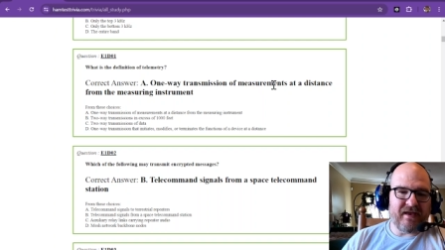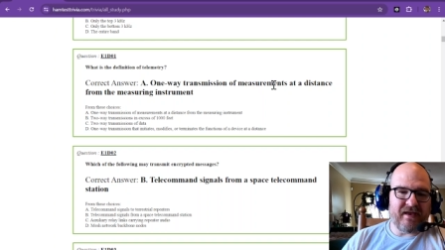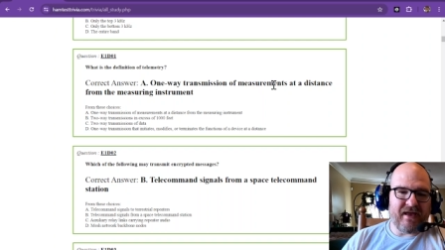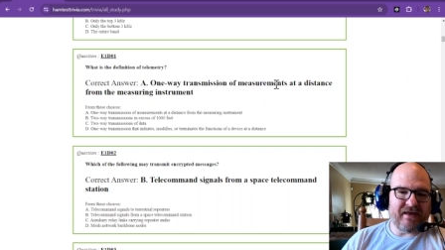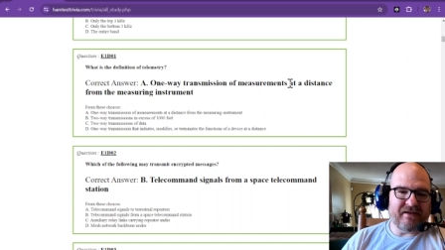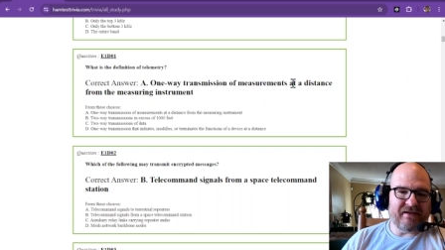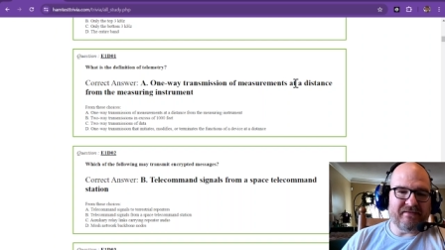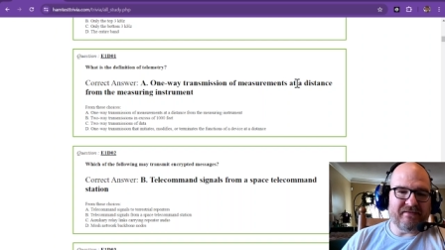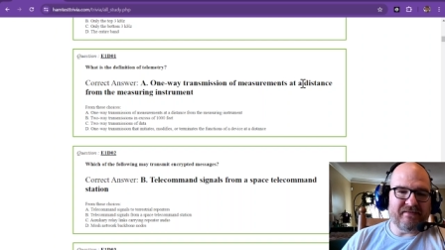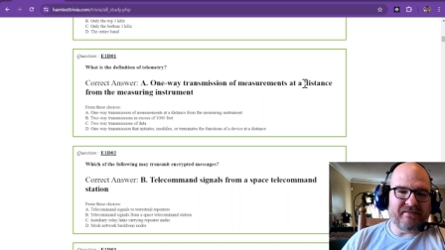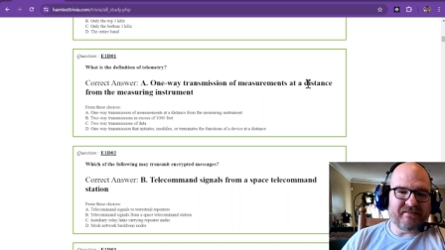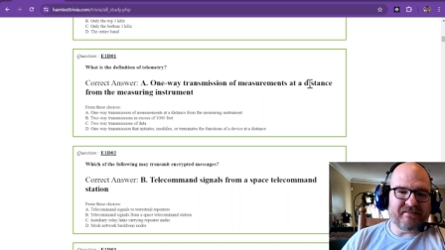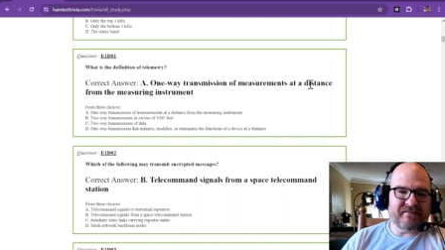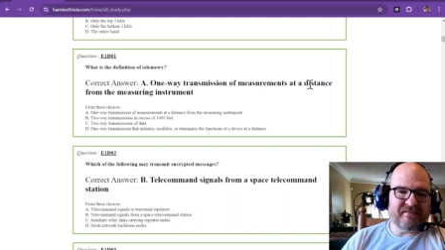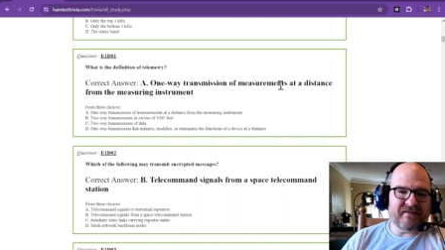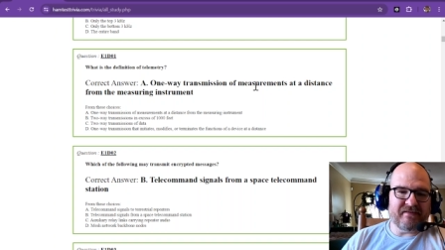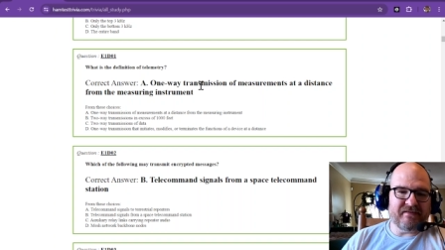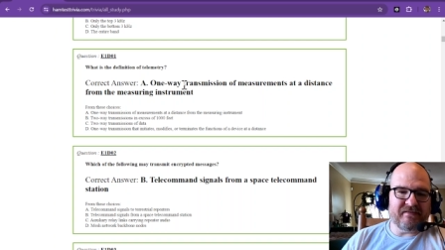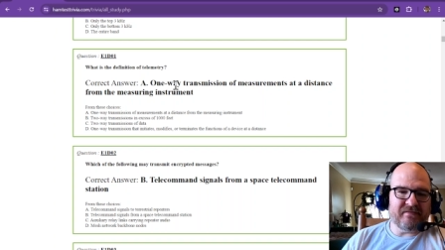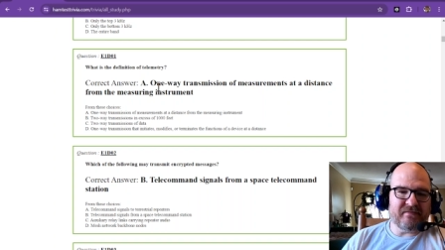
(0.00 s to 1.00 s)
at a
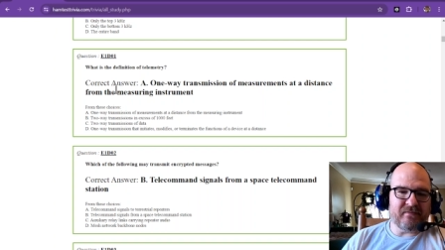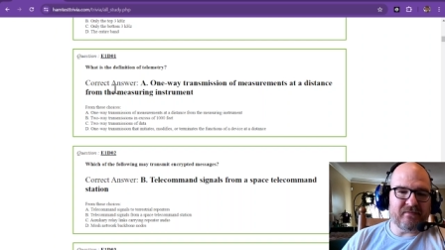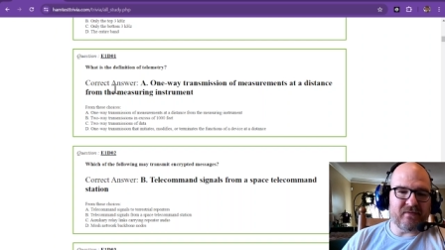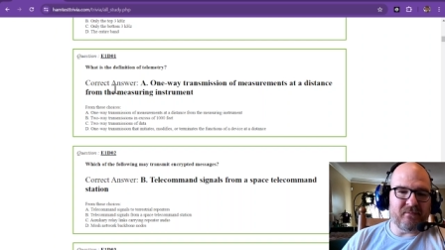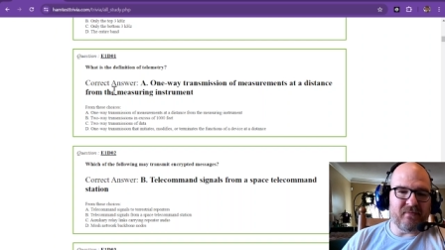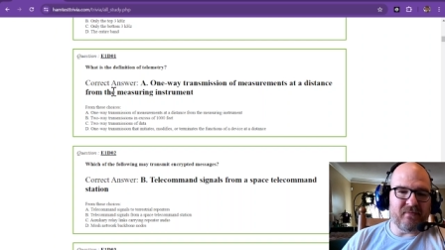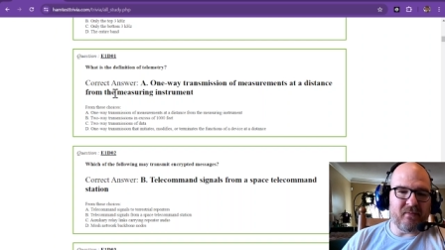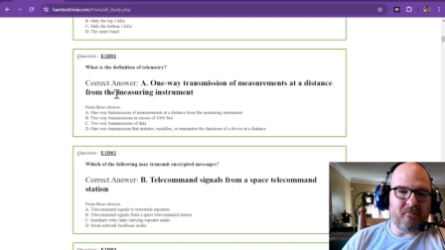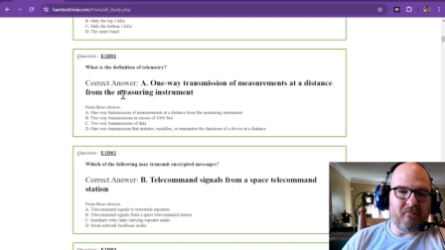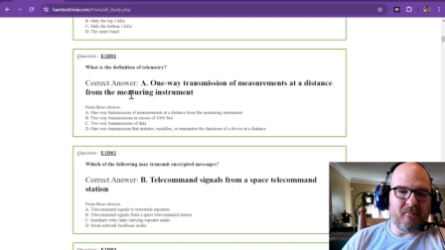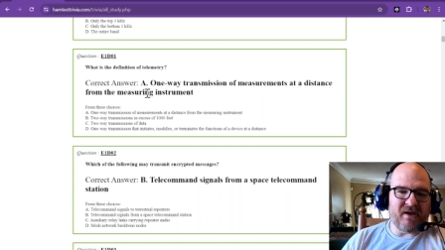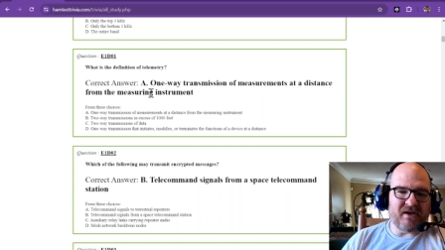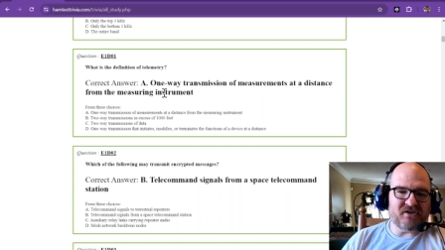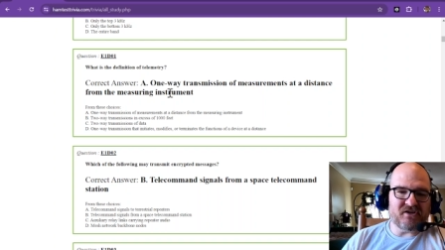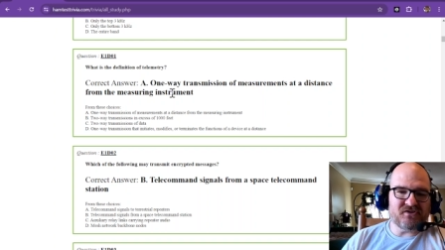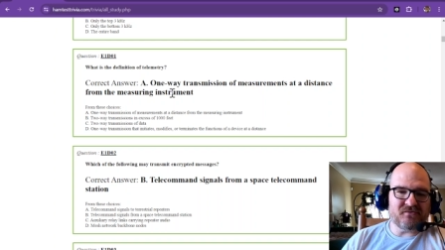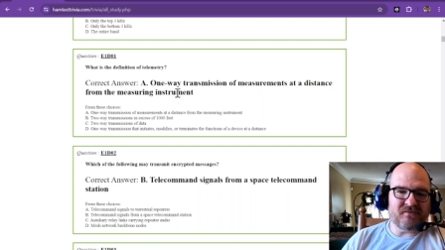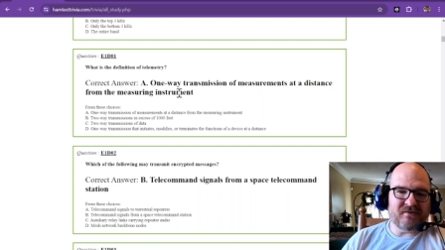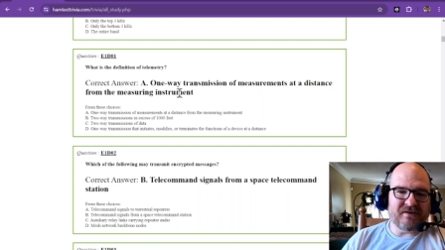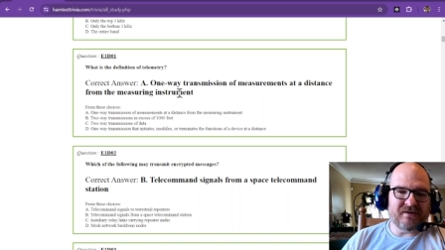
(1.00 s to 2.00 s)
distance from the
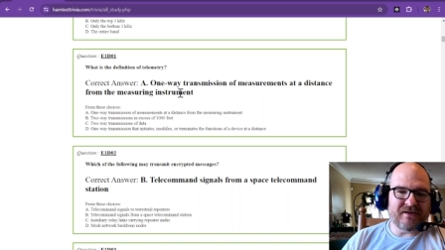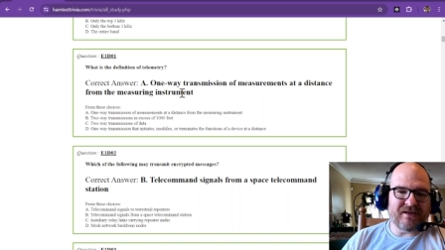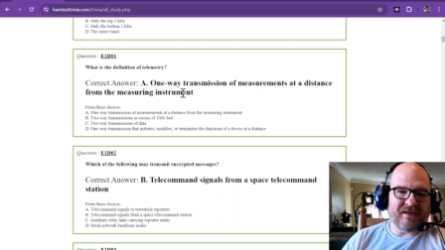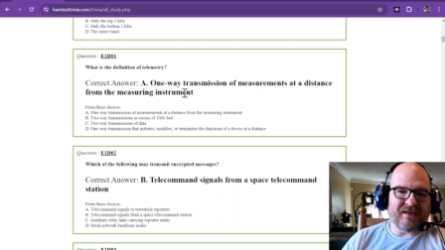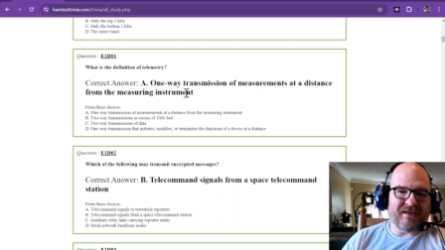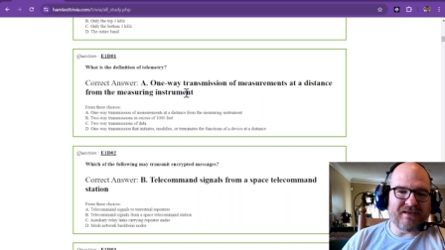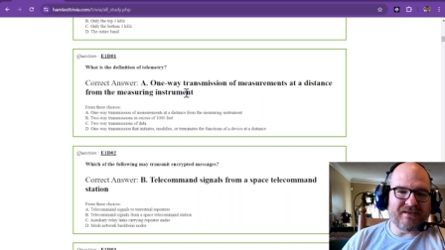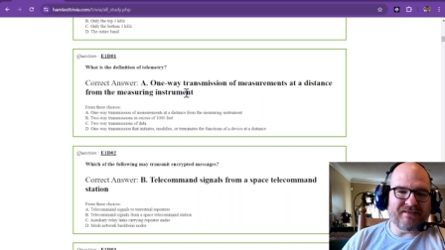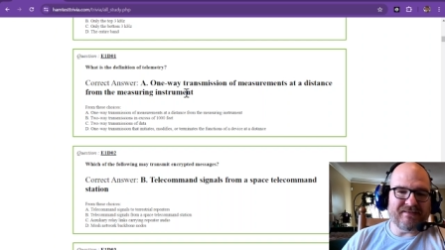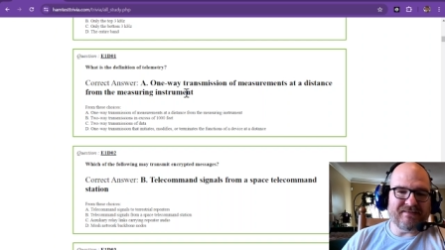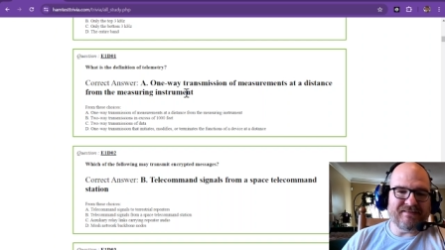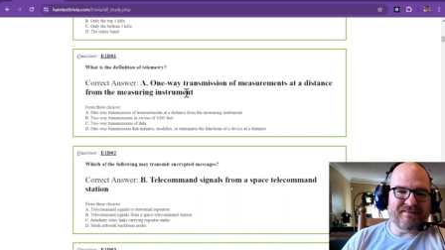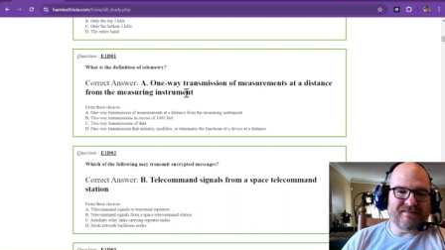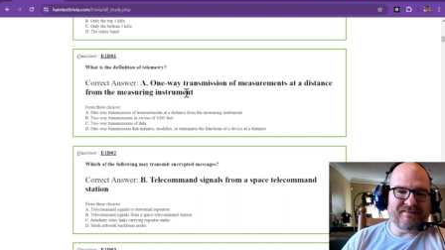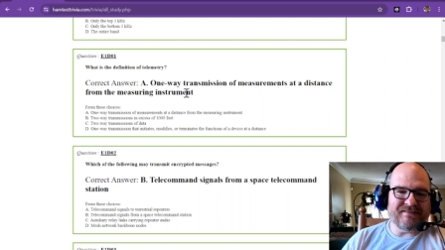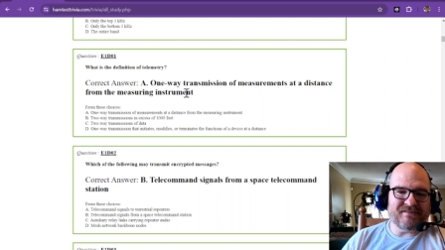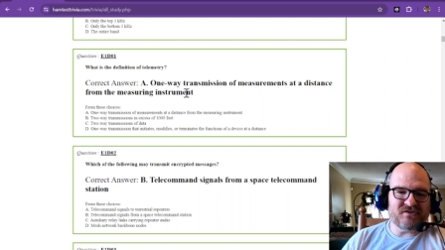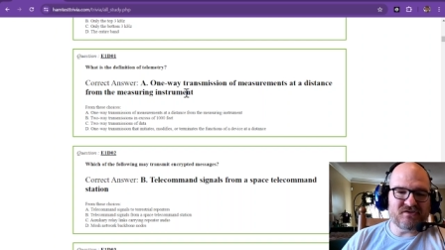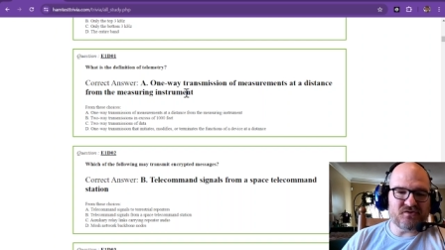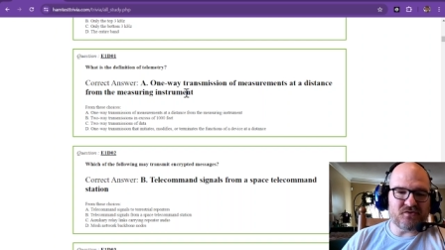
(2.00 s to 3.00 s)
measuring
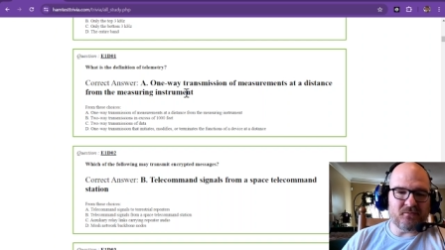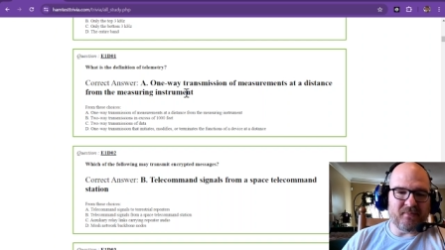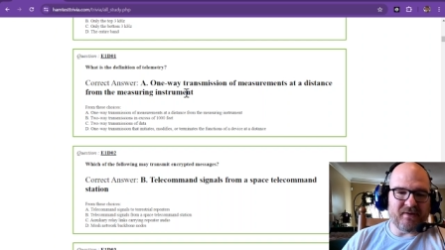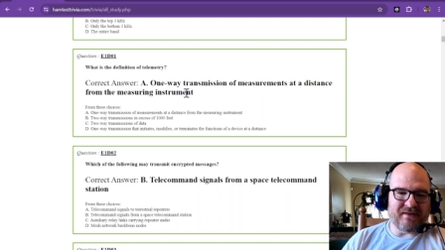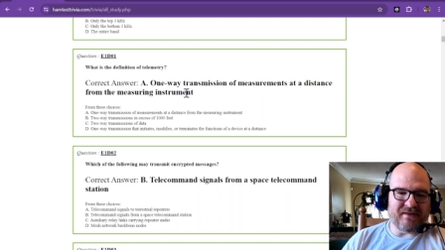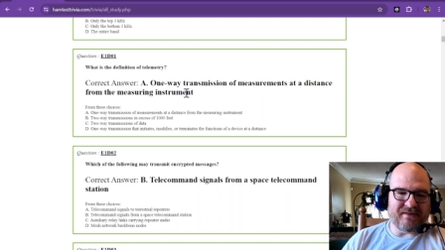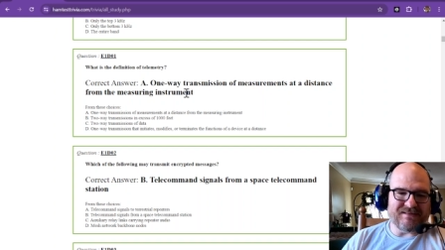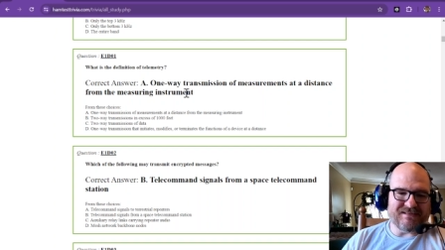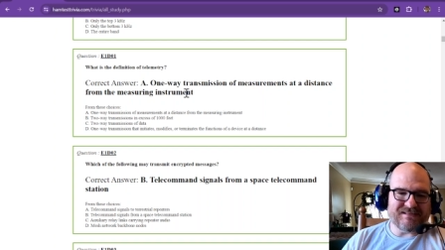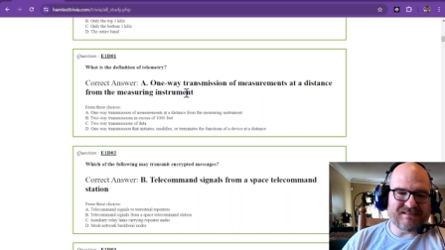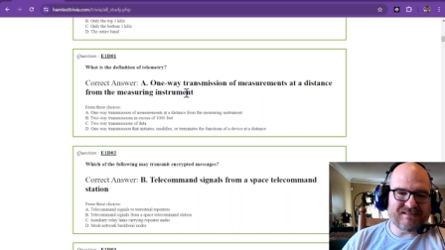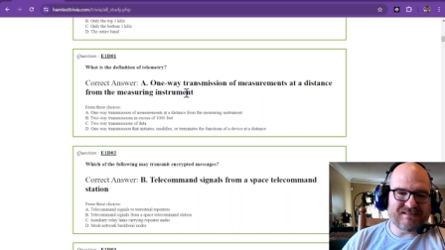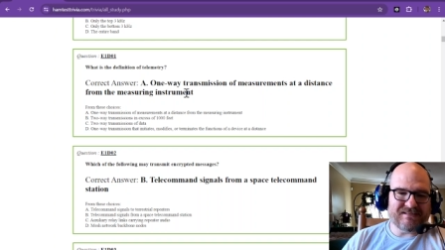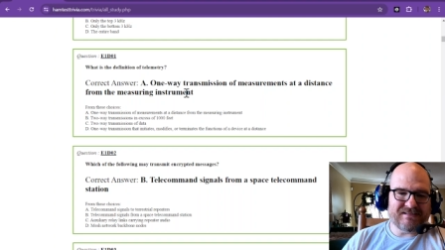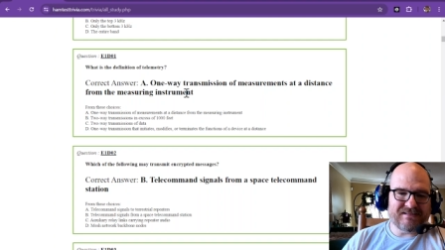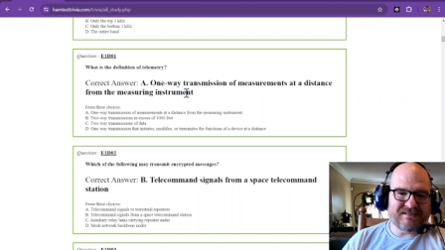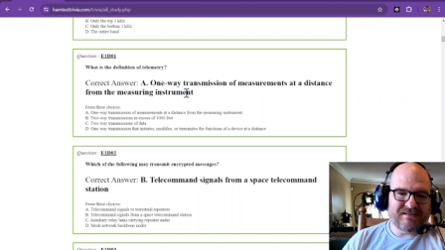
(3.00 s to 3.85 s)
instrument.